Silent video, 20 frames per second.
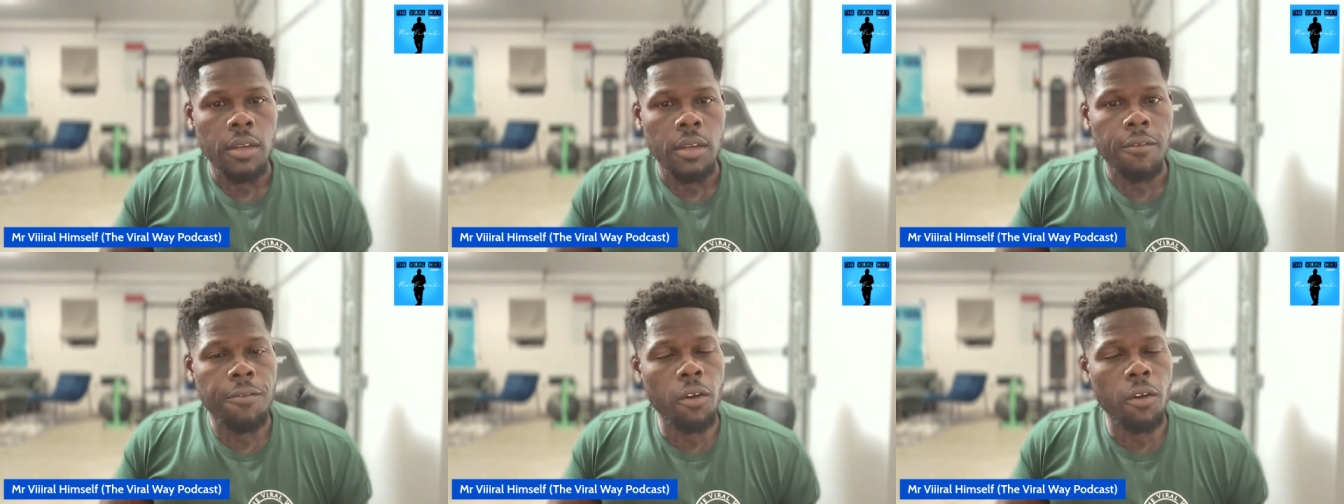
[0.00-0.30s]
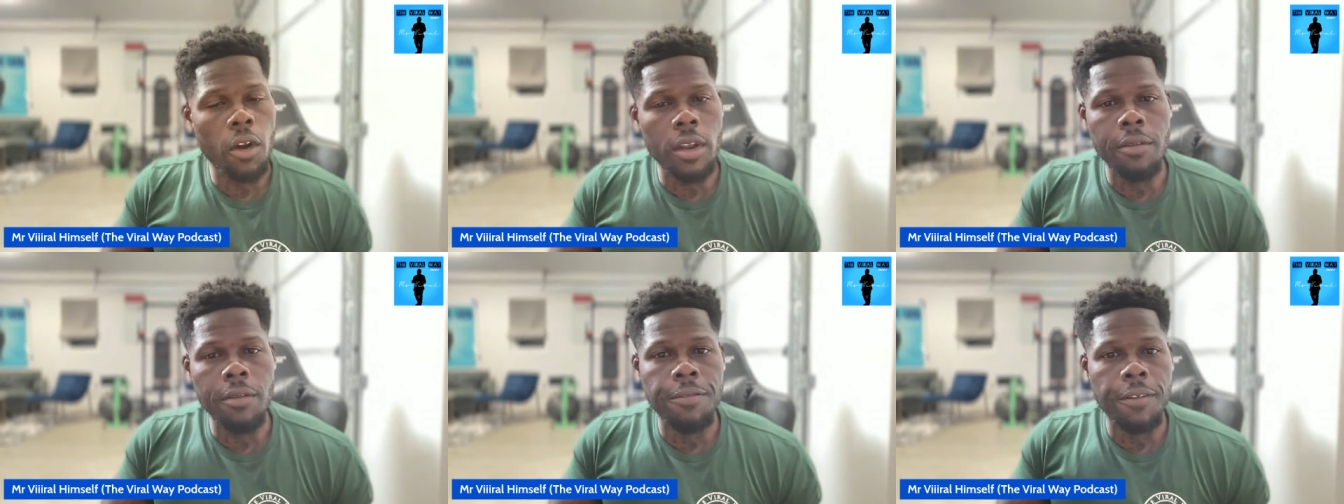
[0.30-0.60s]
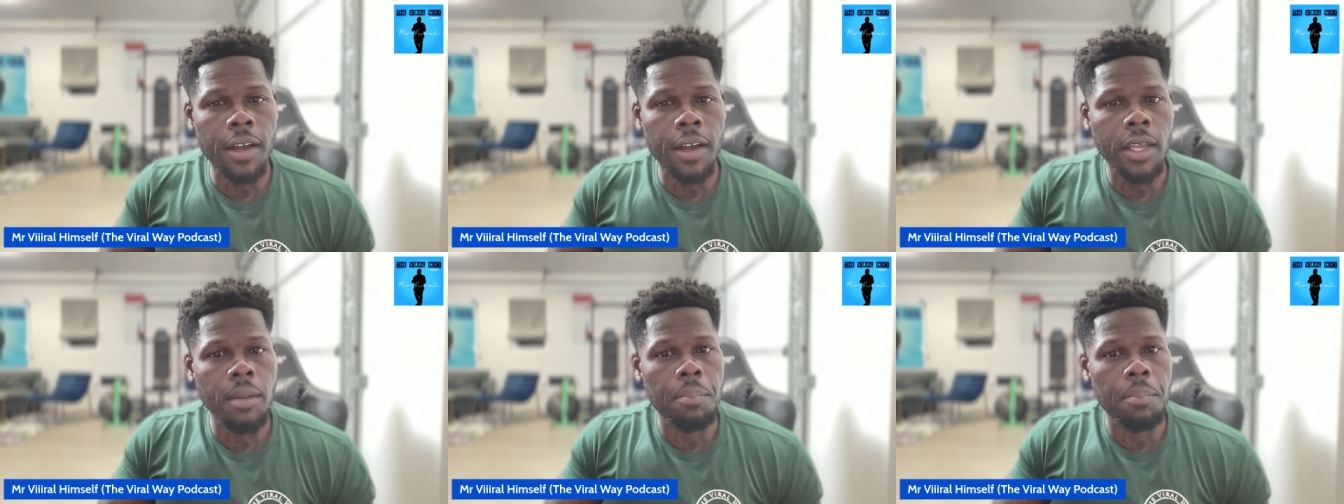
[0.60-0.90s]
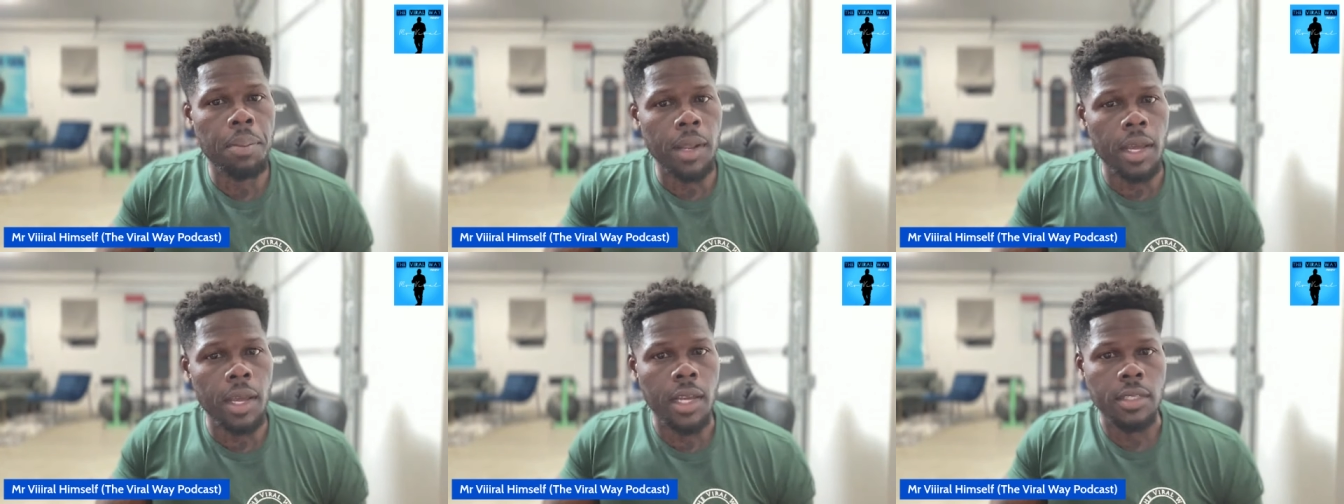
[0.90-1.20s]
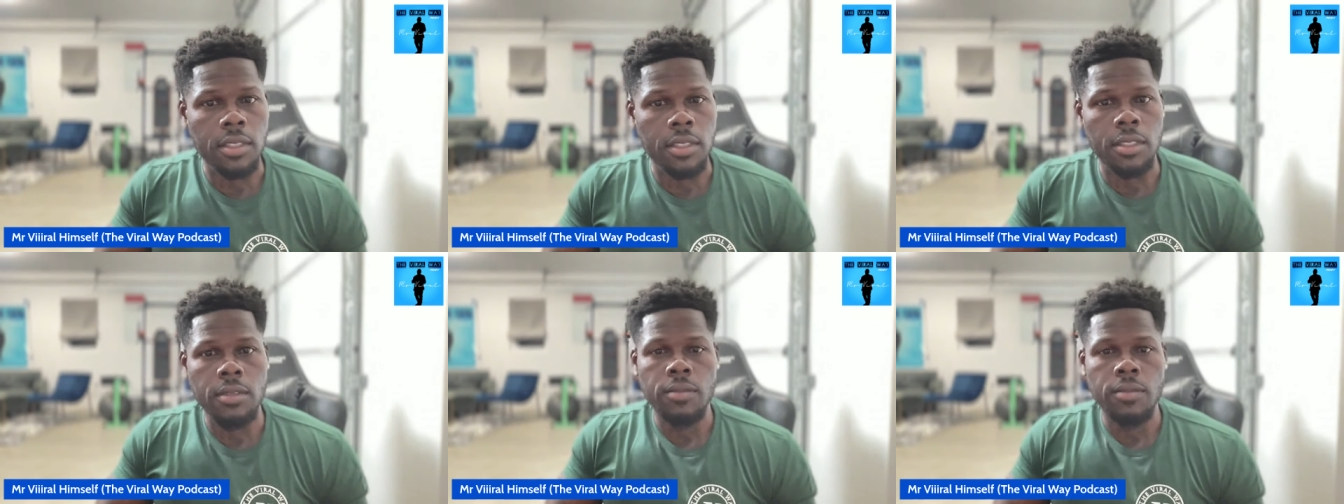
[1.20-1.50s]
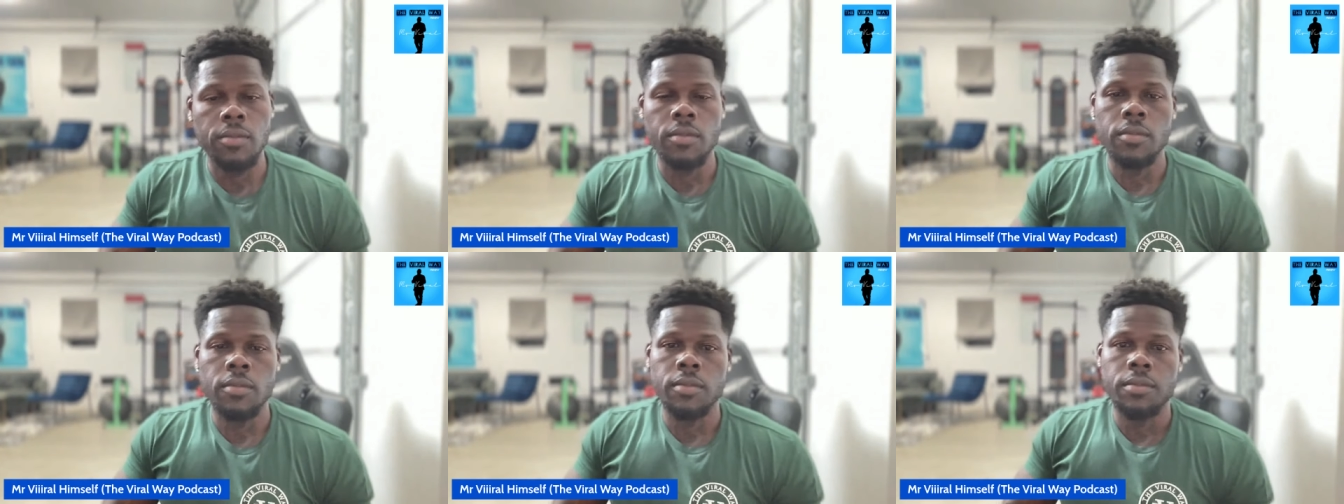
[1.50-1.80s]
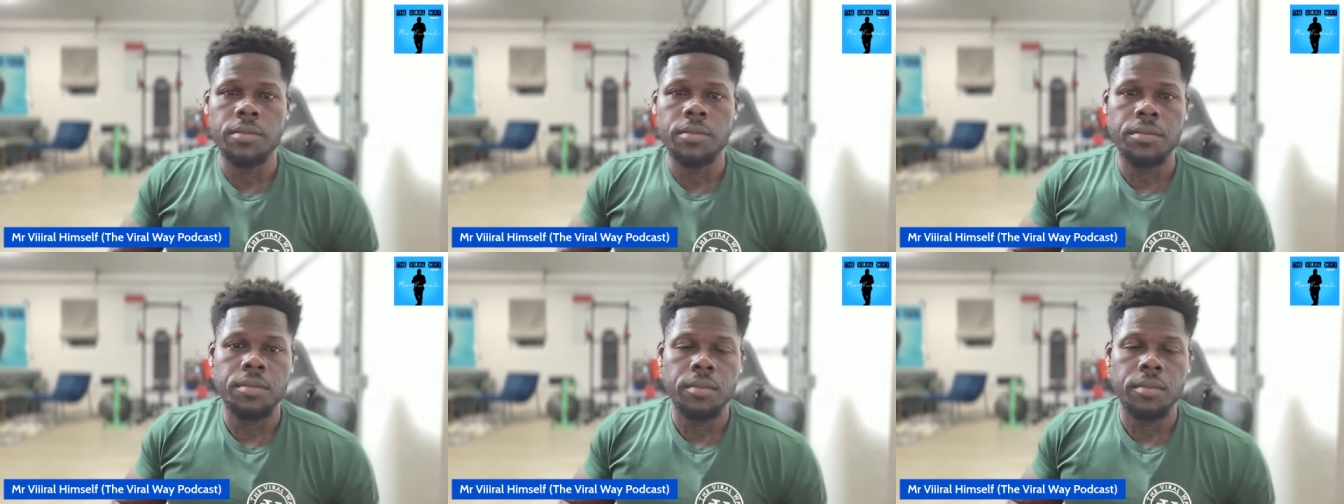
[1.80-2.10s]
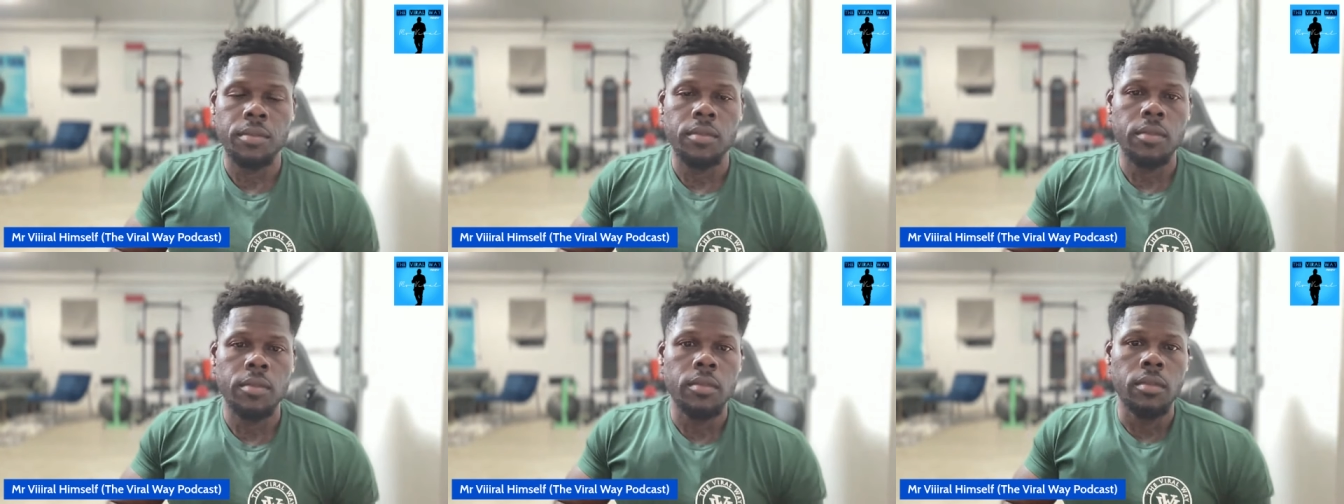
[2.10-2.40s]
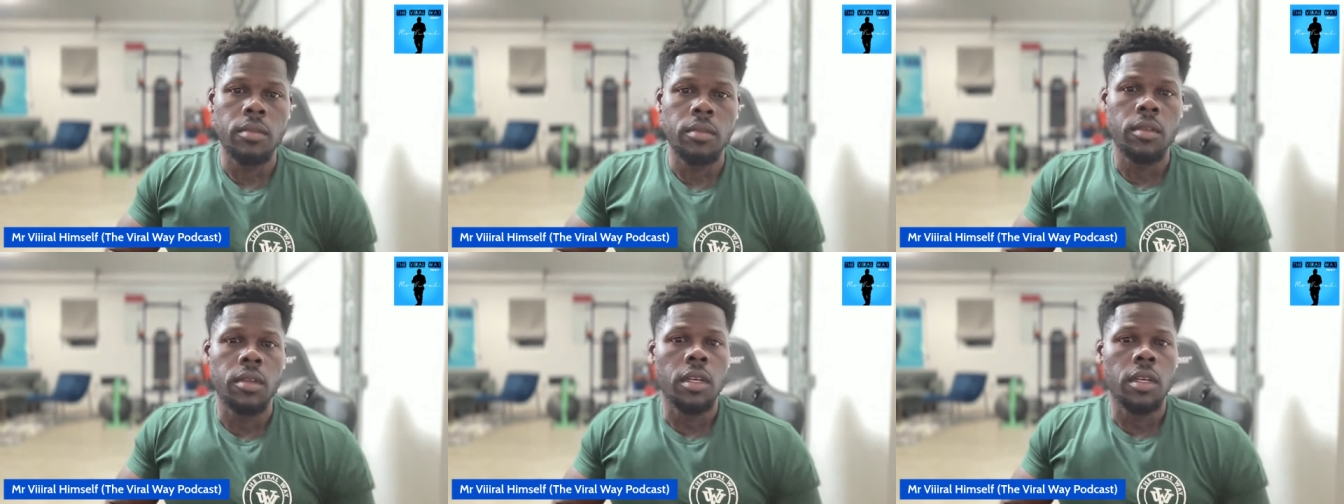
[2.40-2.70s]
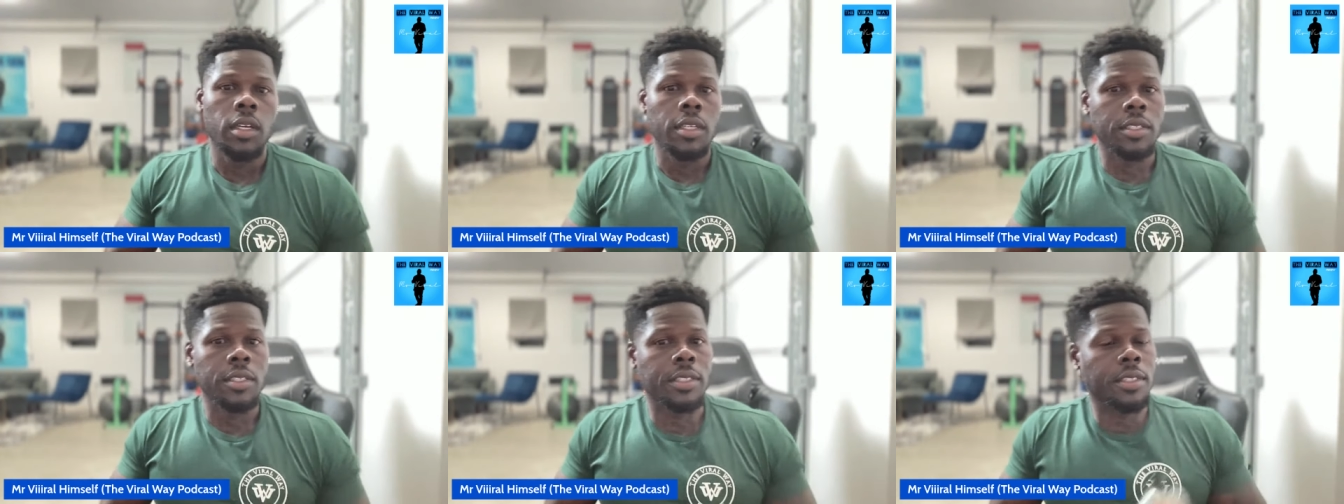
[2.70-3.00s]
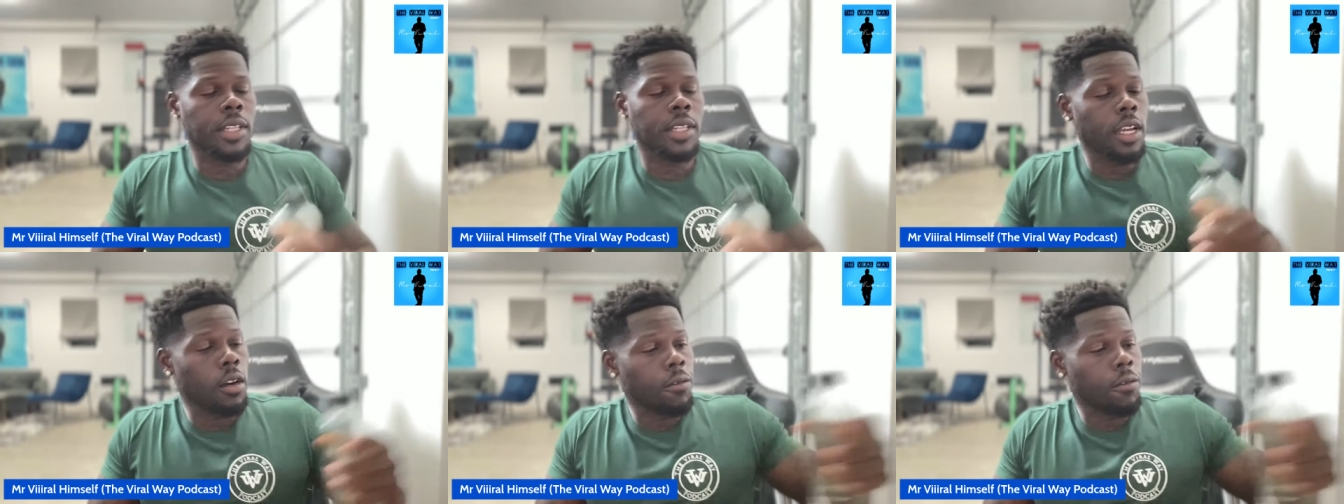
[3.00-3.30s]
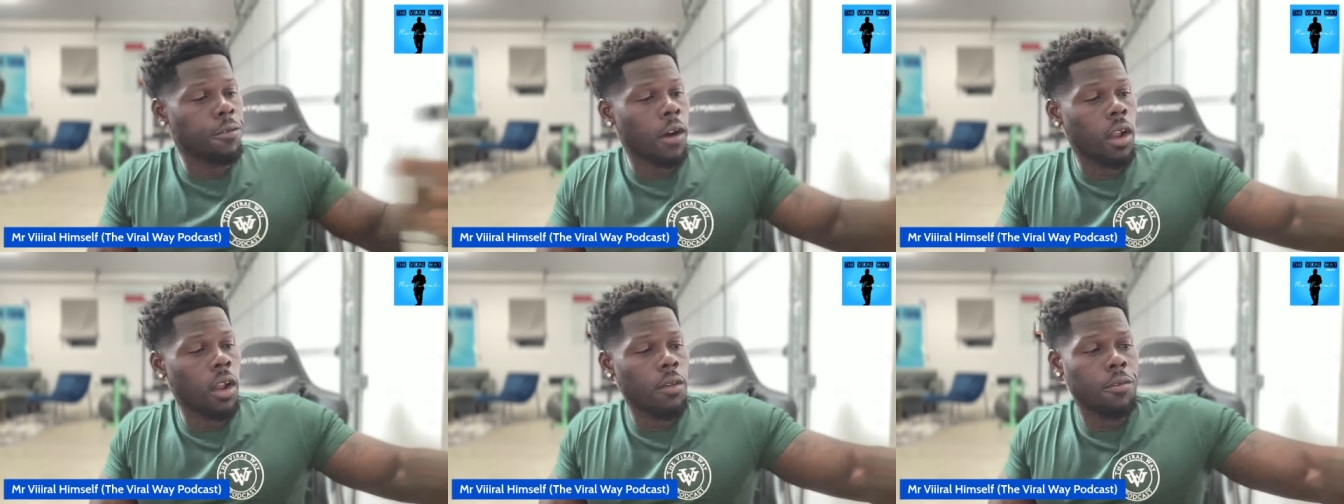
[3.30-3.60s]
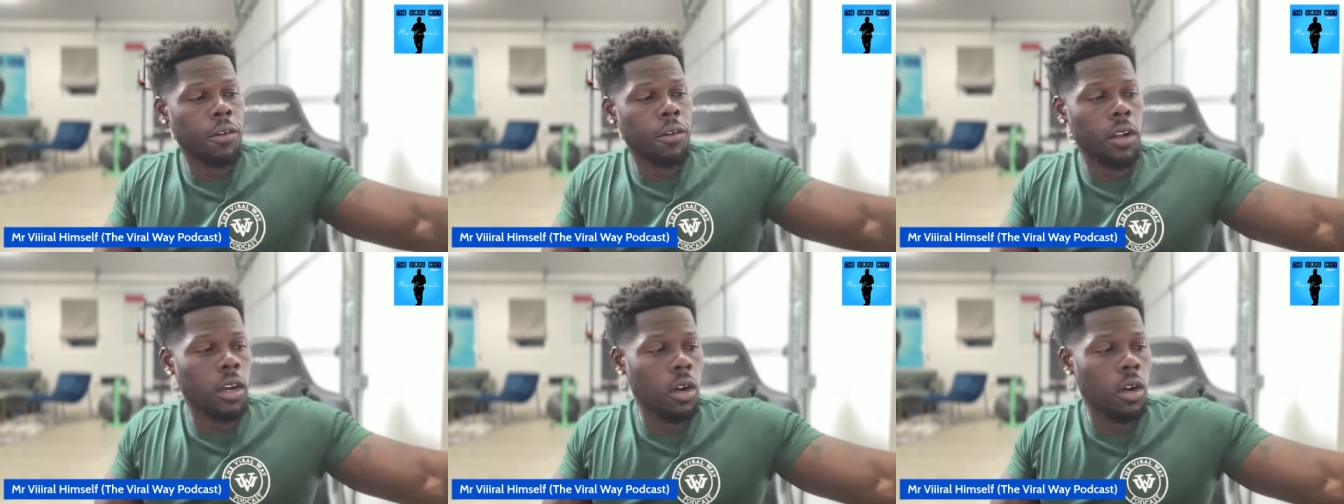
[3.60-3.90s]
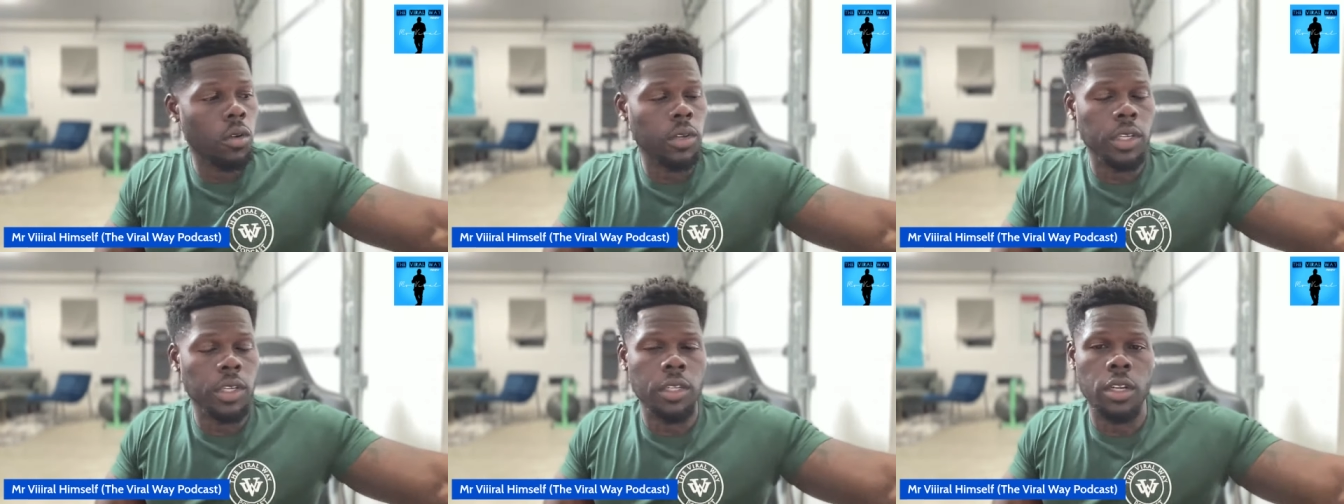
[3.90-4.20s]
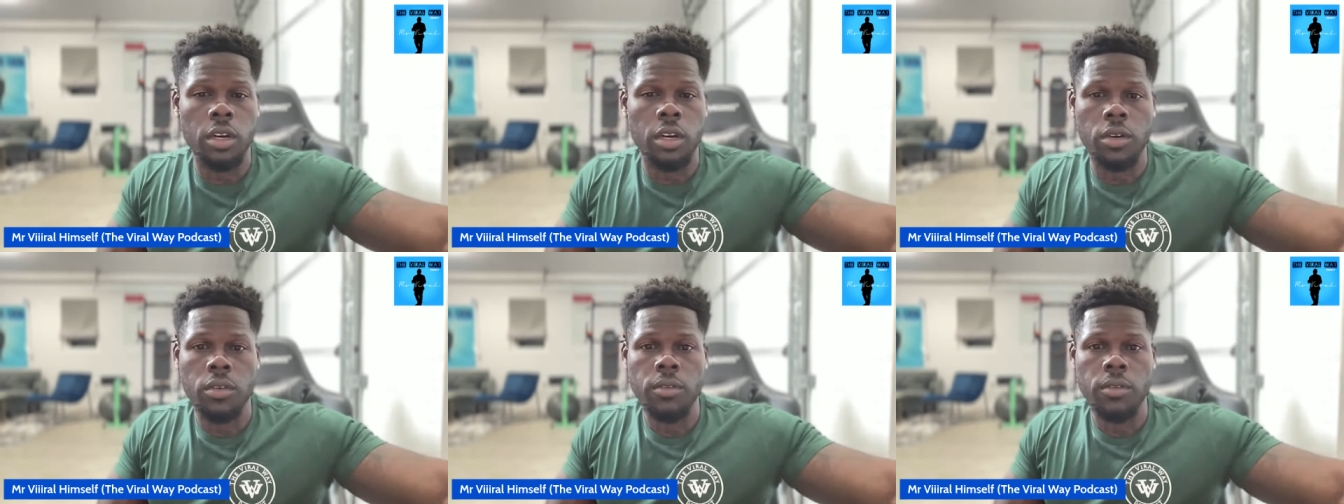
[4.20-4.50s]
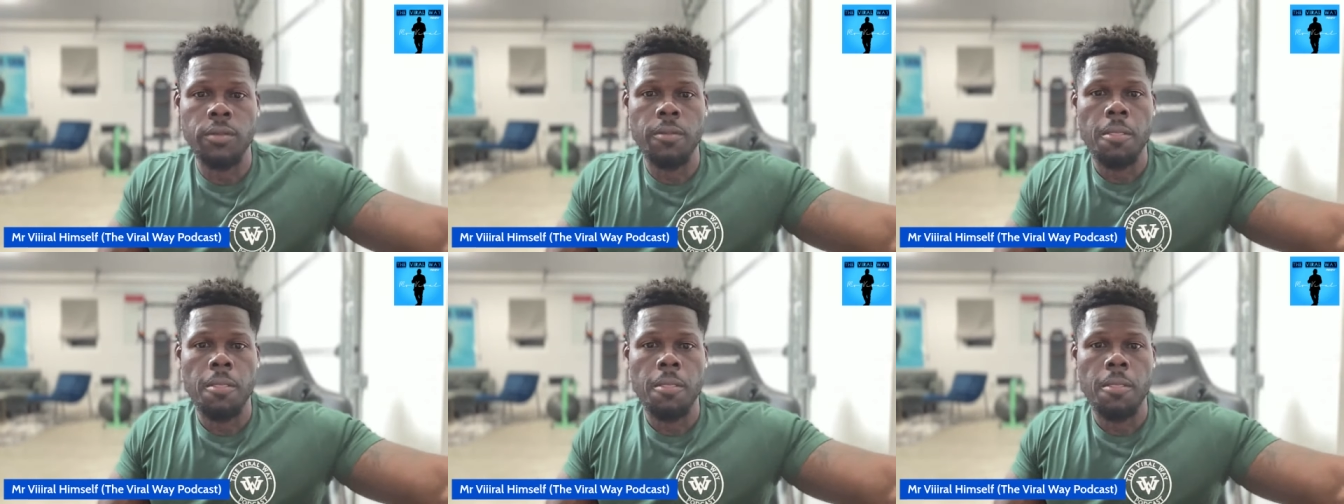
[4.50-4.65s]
forty fucking plus. Still falling for the okie doke.